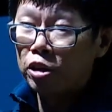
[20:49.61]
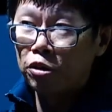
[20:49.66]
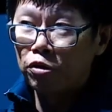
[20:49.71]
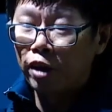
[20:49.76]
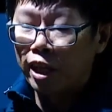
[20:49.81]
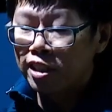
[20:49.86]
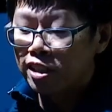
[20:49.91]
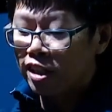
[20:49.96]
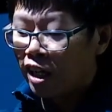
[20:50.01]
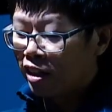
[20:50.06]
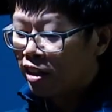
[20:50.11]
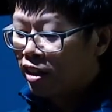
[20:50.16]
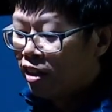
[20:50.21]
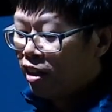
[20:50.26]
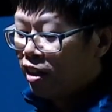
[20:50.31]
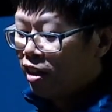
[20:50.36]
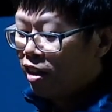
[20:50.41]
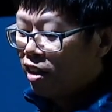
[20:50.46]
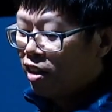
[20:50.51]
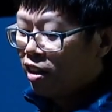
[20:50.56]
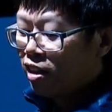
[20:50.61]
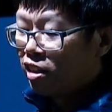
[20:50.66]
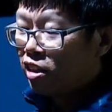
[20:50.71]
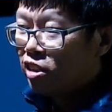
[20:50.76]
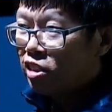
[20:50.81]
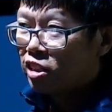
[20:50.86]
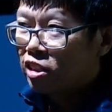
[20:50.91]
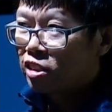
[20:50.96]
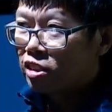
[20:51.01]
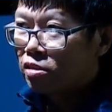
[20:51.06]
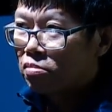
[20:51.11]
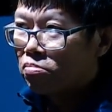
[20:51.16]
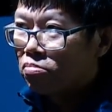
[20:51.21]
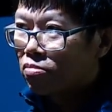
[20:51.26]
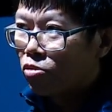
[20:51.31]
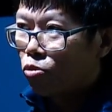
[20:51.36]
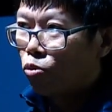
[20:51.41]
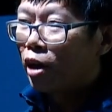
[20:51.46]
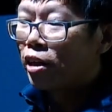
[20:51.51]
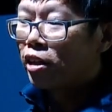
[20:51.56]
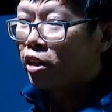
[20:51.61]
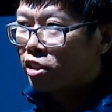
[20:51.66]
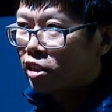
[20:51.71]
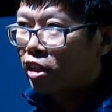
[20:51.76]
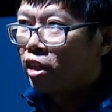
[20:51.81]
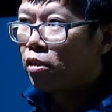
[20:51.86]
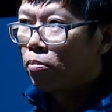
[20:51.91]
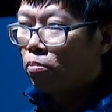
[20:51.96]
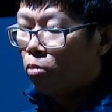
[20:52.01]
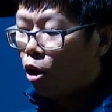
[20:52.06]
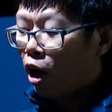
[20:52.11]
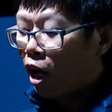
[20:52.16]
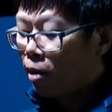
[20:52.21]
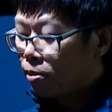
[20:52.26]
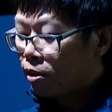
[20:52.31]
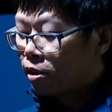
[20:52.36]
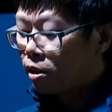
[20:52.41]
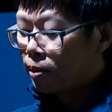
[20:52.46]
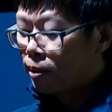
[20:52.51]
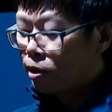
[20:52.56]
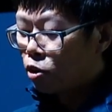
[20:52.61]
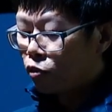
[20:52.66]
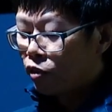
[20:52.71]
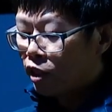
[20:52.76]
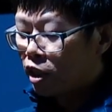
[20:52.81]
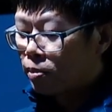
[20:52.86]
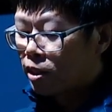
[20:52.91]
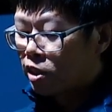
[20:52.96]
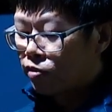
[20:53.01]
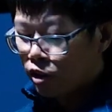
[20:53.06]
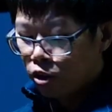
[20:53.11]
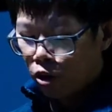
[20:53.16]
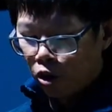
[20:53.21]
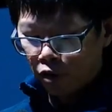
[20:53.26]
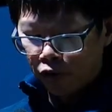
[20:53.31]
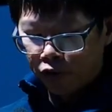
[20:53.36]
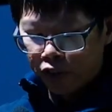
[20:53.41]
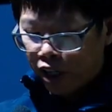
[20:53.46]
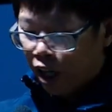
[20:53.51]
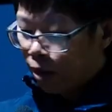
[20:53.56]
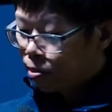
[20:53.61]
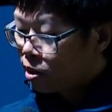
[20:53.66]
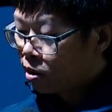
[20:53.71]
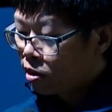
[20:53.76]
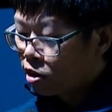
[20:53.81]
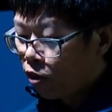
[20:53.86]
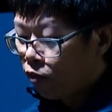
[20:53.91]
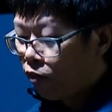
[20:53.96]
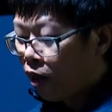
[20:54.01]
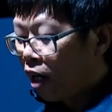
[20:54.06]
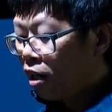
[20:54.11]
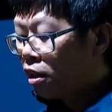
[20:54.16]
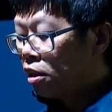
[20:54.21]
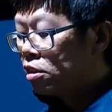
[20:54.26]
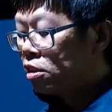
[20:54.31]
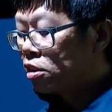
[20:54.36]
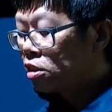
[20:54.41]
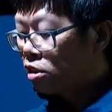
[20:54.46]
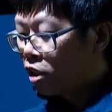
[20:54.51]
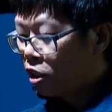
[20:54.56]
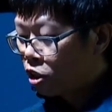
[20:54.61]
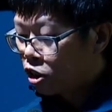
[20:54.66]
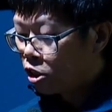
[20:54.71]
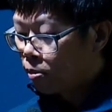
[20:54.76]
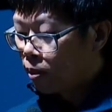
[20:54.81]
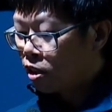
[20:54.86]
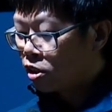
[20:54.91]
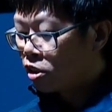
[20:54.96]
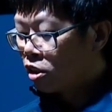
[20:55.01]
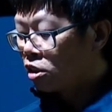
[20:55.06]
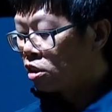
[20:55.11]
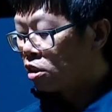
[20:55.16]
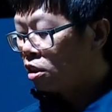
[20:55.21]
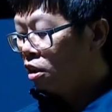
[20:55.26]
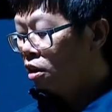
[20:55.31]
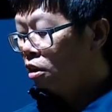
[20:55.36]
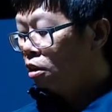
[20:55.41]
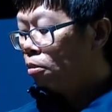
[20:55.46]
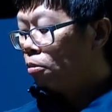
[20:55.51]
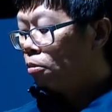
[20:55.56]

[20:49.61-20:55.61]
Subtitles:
On the right side, this is what they say, more applicable to Vietnamese photography, absence of violence, stage images,